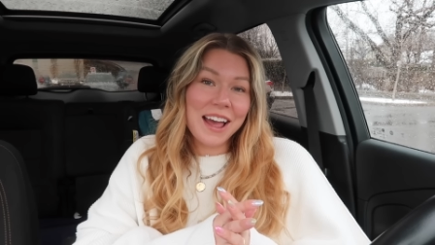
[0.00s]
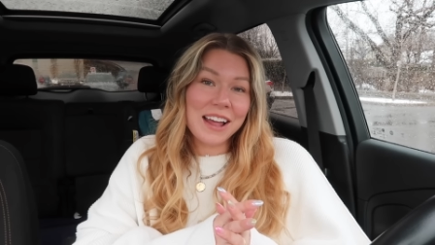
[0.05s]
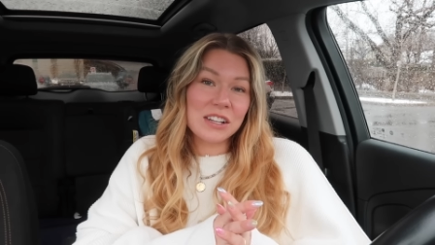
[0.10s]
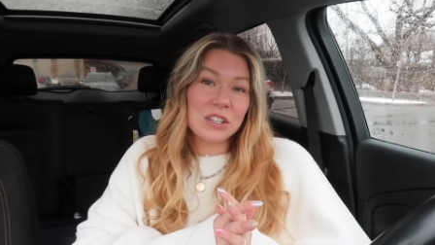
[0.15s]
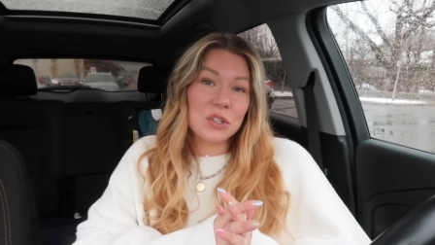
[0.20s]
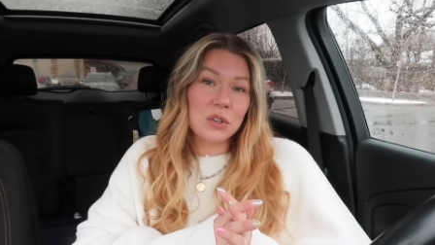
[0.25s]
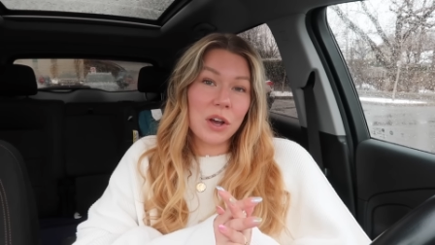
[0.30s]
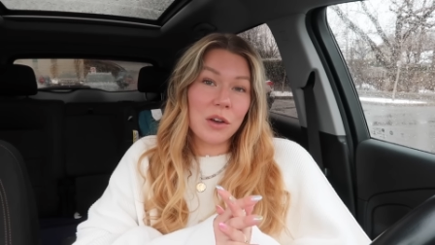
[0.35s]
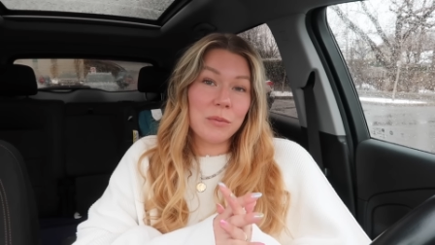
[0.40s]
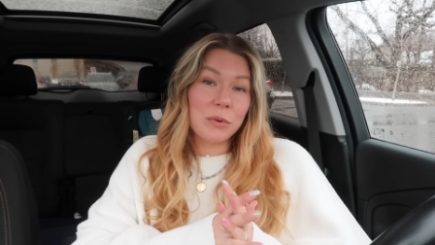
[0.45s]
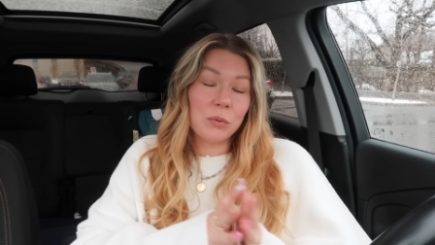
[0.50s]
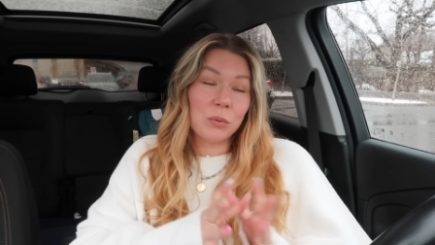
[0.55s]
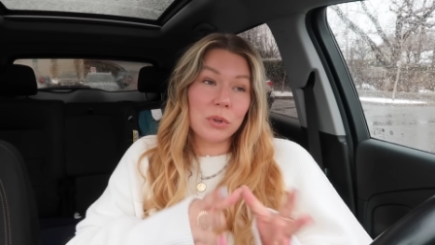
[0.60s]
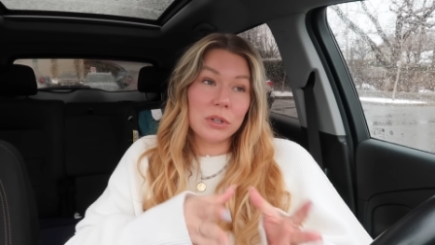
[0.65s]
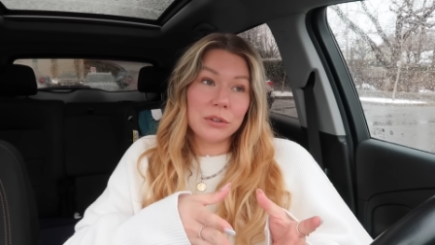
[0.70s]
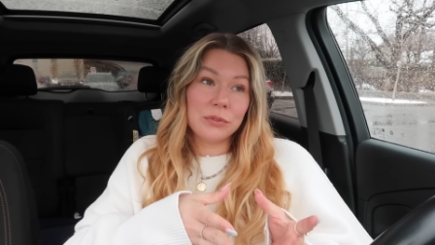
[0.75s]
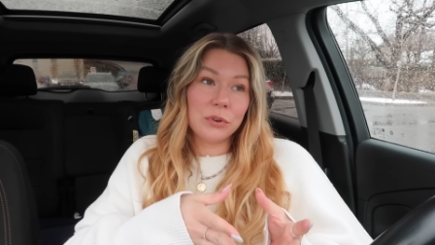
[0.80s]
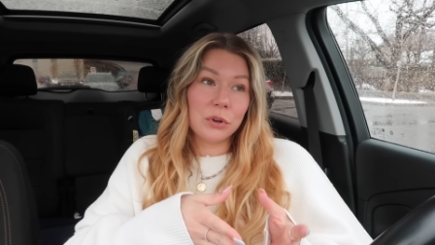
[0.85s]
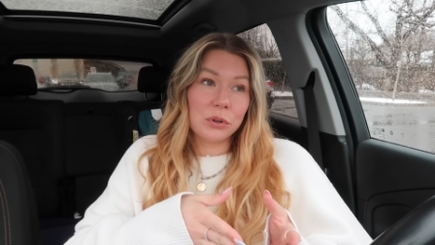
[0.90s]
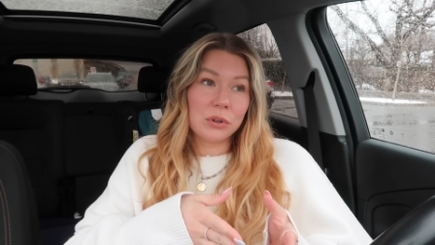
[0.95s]
And so I've been
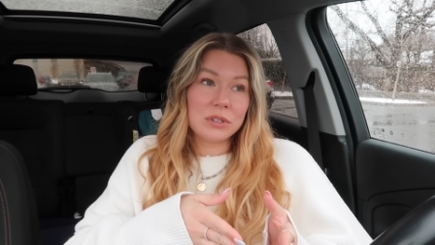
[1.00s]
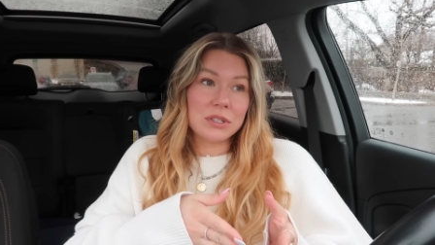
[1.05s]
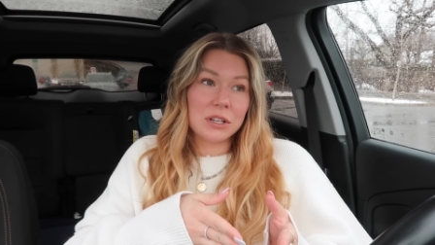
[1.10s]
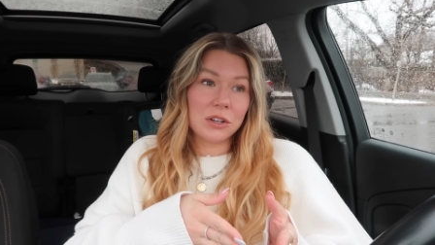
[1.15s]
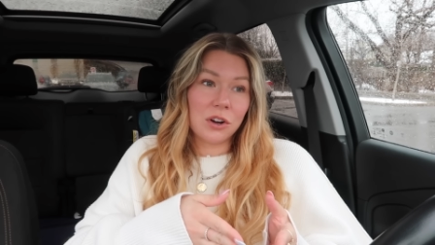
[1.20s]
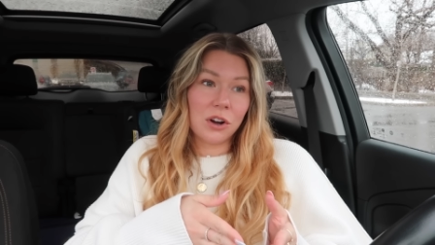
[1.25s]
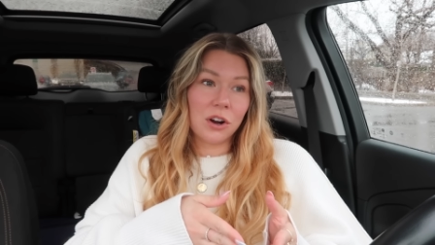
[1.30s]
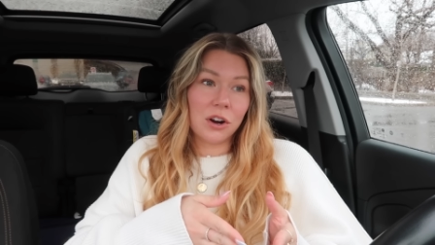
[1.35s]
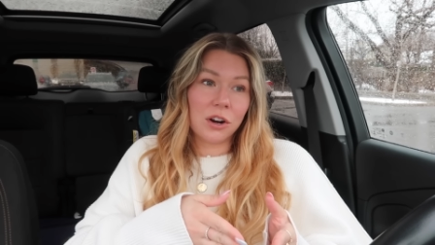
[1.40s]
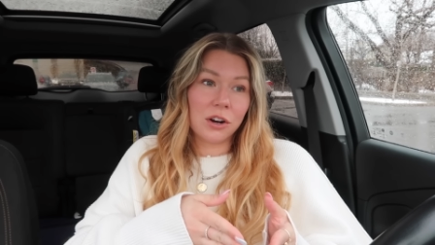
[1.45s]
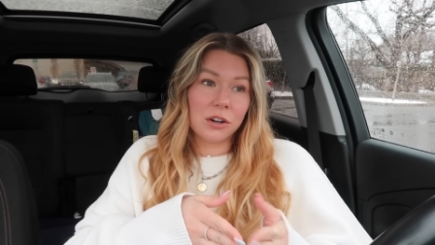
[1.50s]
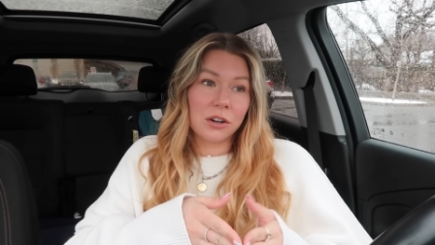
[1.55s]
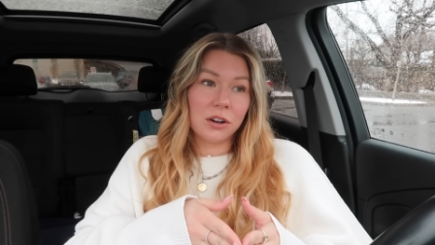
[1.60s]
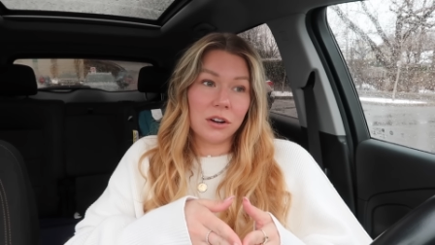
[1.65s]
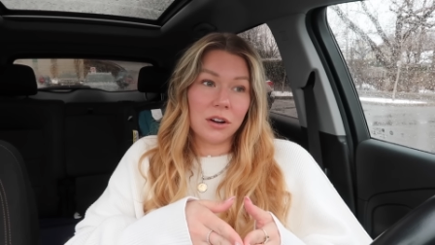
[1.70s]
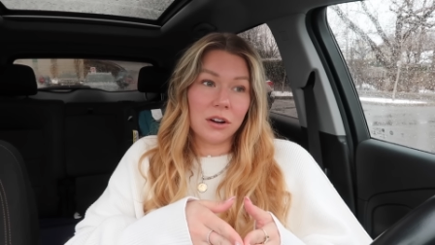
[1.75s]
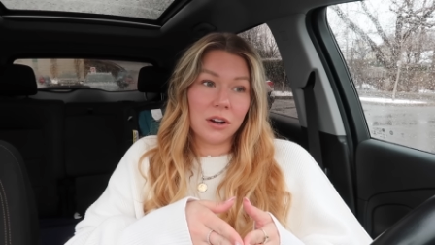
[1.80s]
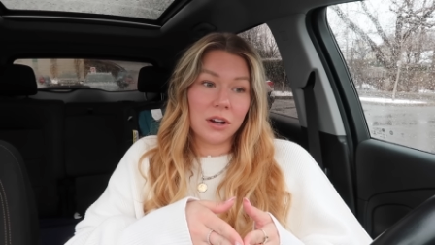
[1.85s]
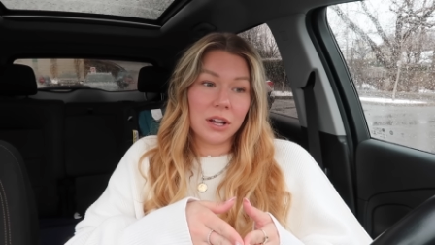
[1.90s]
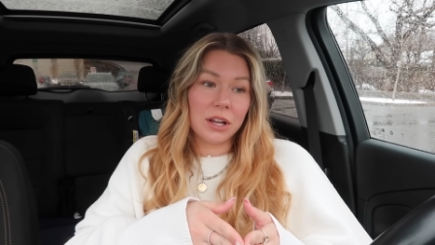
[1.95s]
really focusing hard
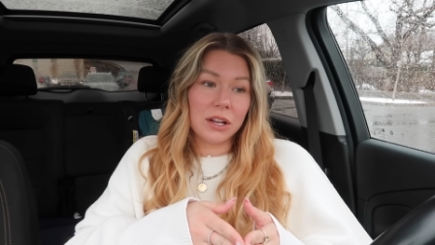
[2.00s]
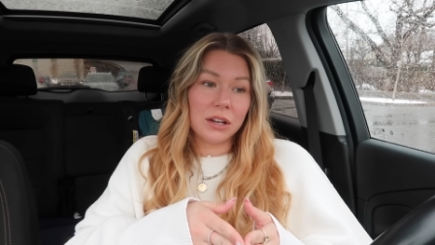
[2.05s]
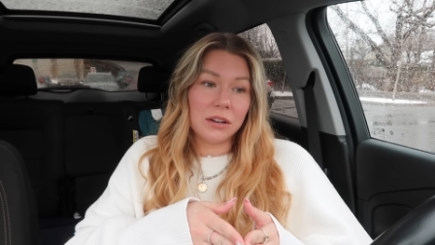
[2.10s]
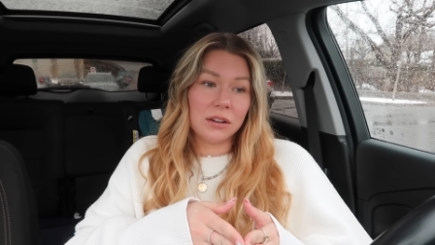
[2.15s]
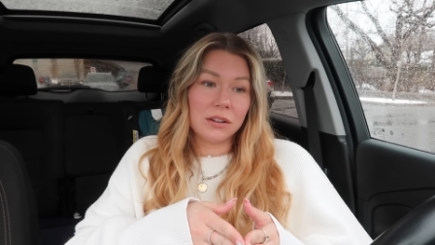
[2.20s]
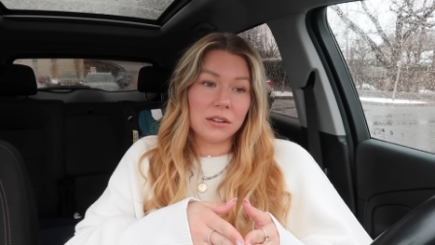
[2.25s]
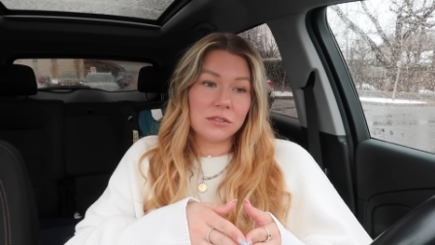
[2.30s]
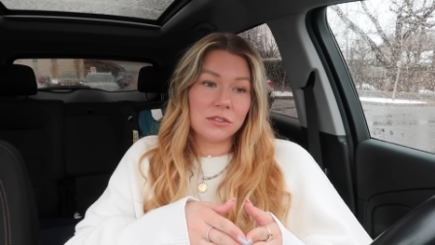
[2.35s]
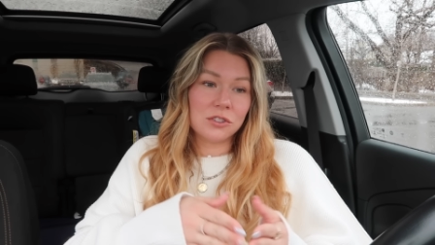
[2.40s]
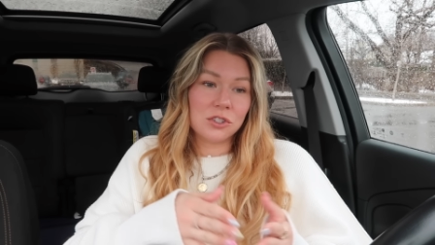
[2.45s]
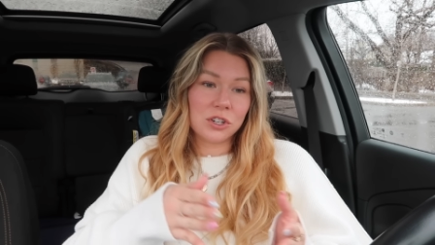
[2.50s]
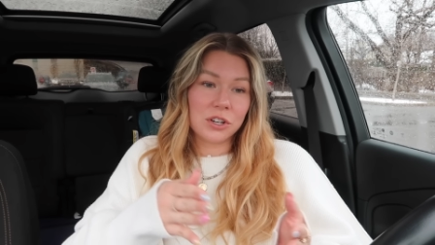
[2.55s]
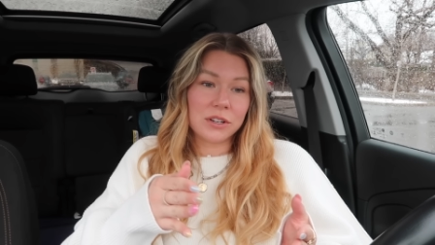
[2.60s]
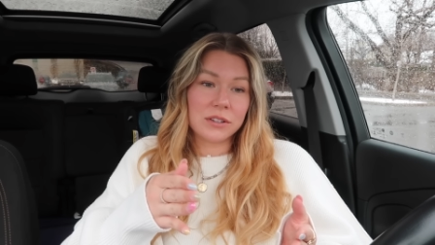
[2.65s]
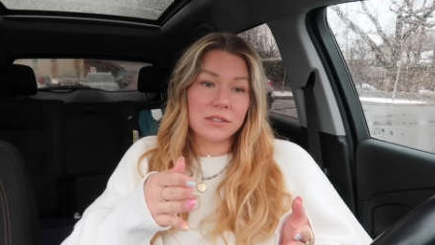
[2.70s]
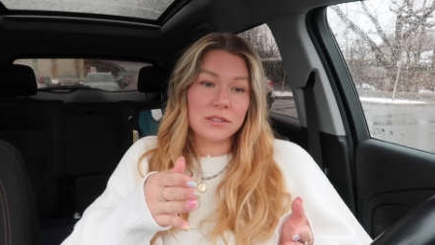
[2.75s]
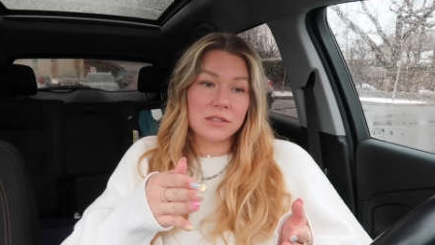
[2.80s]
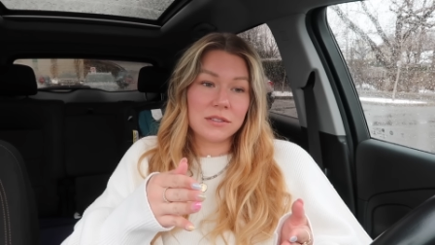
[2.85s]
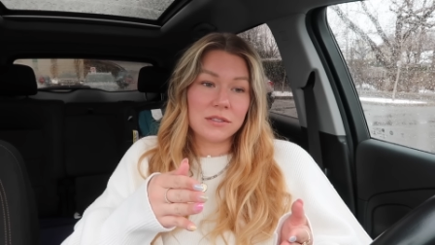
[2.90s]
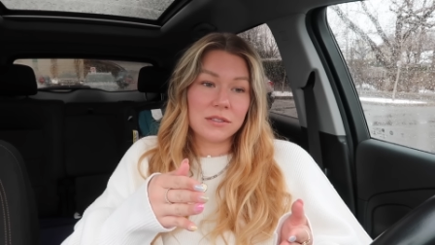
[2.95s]
on just
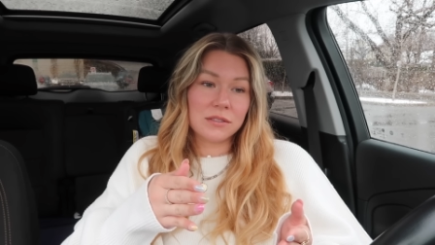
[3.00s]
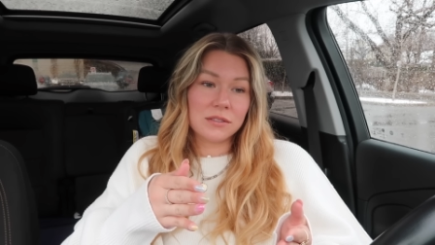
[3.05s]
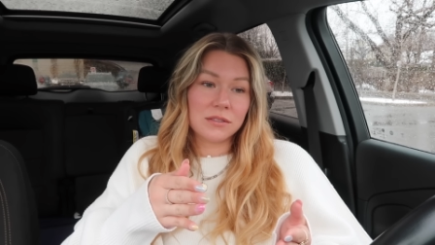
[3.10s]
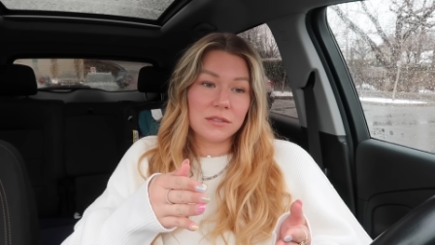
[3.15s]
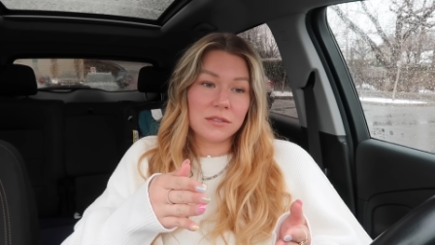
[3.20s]
just